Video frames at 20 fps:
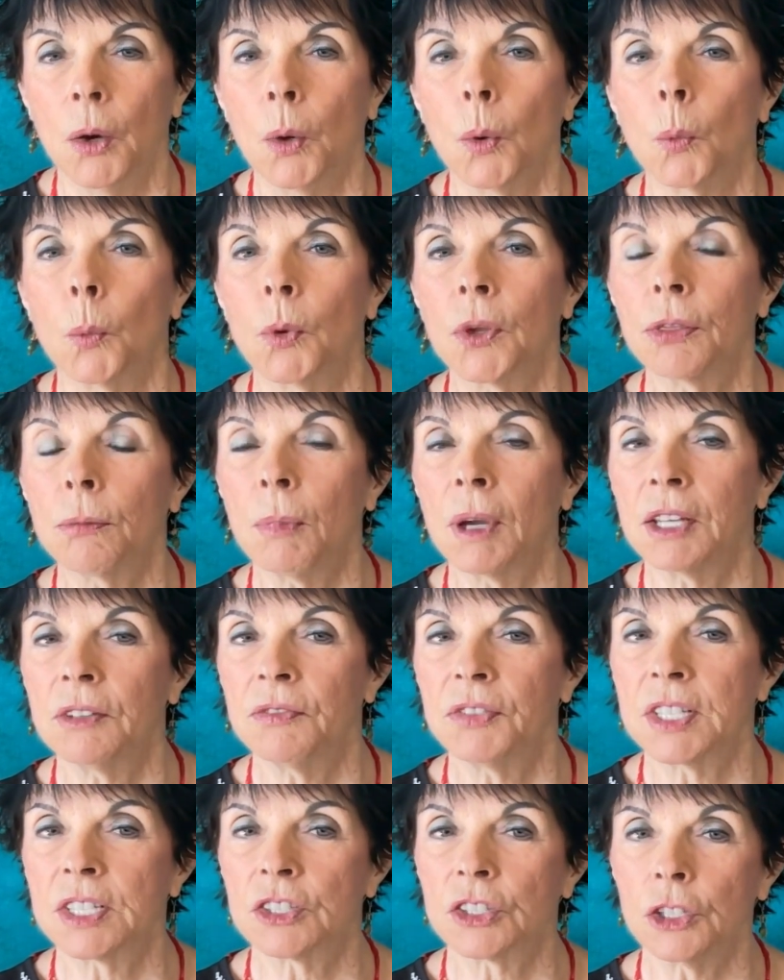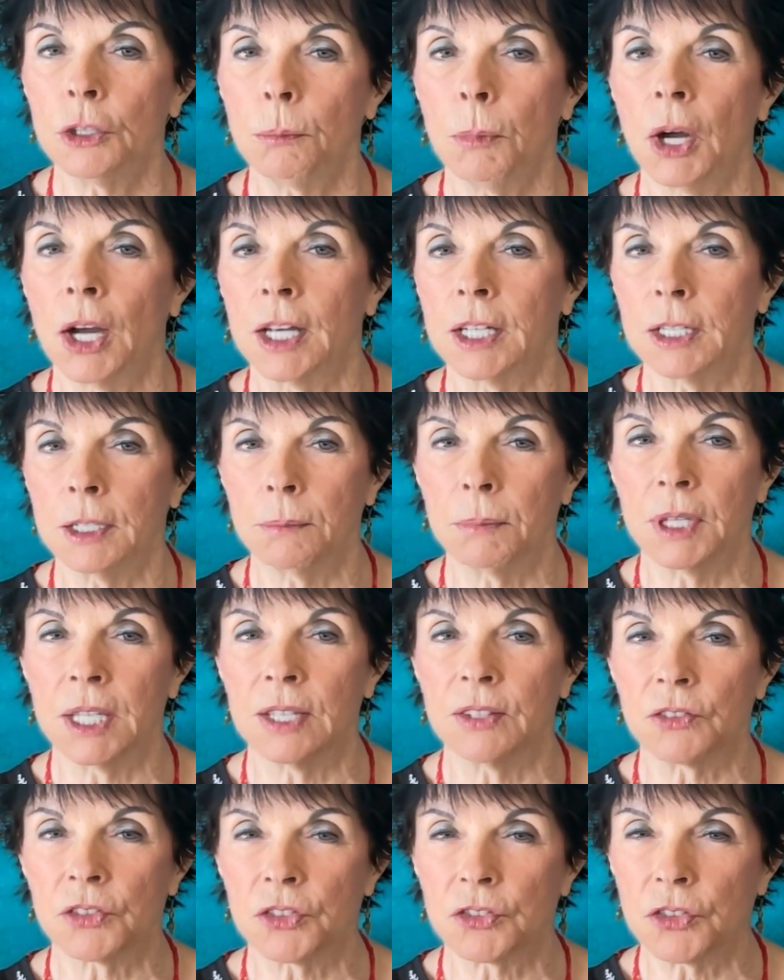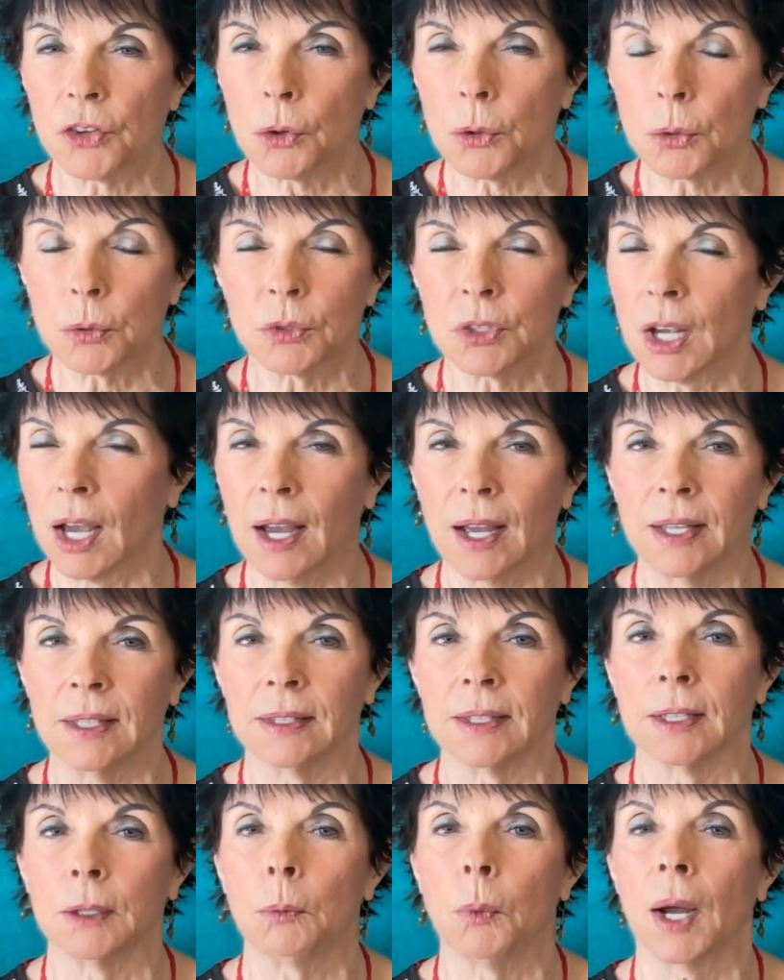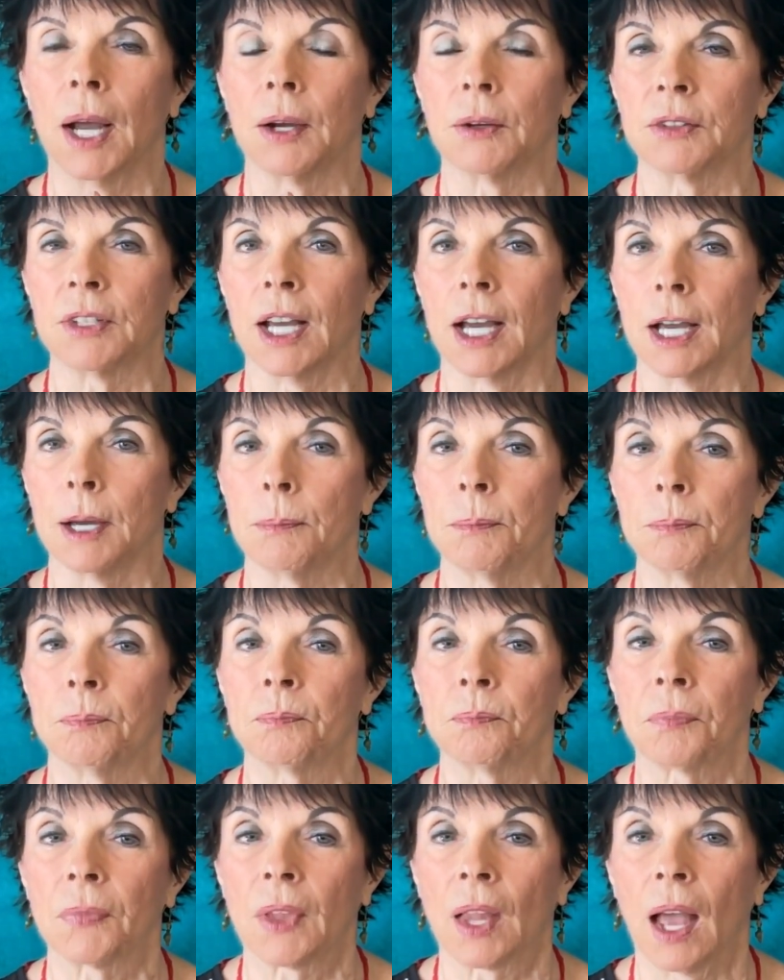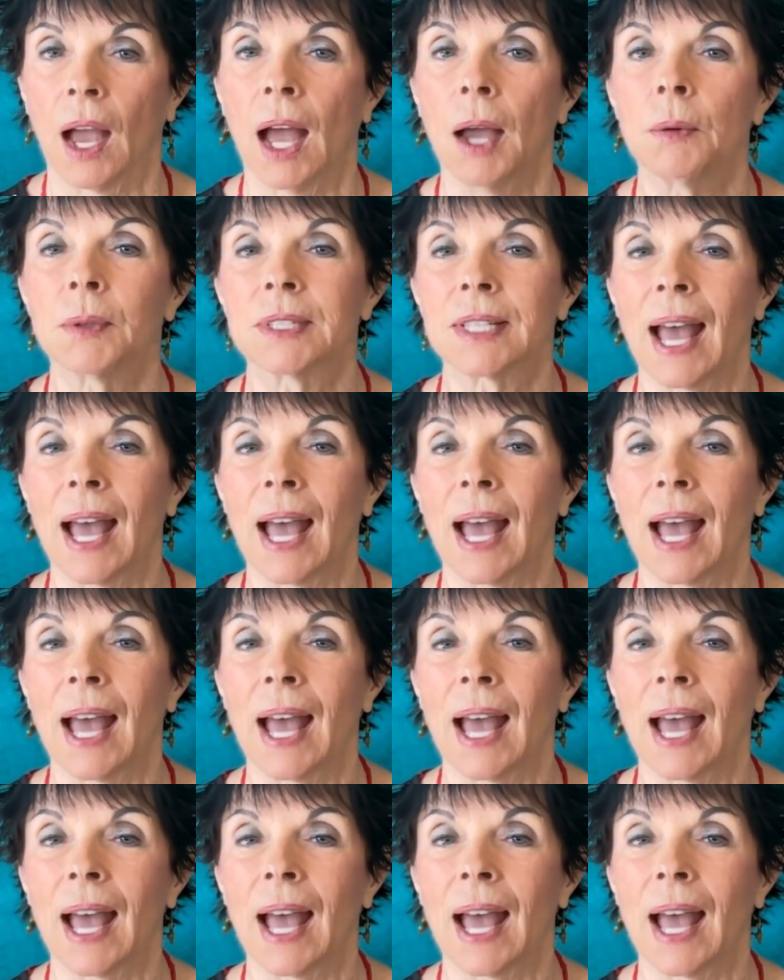With my physical body being so tightly wound up, I was